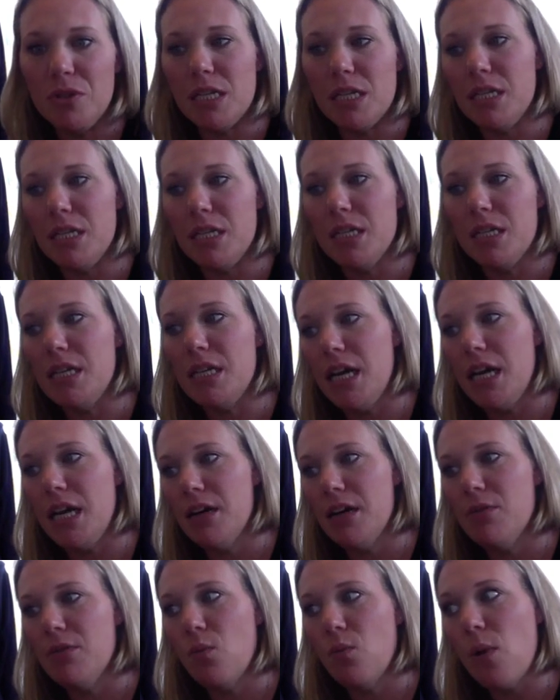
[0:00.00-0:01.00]
and
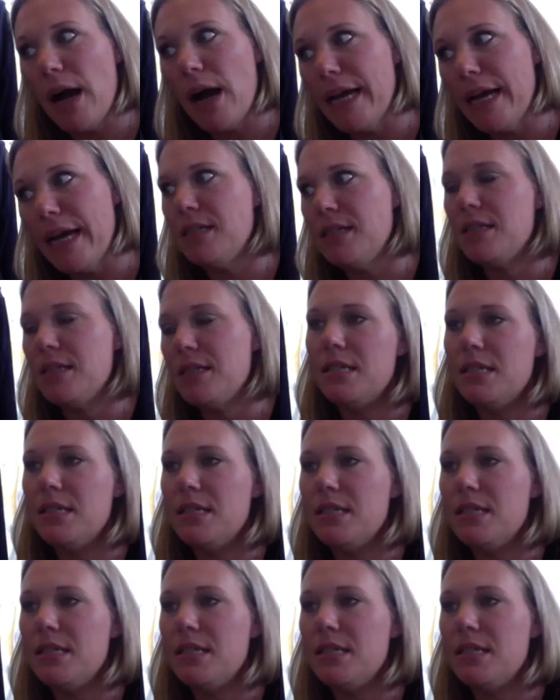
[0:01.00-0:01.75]
whites,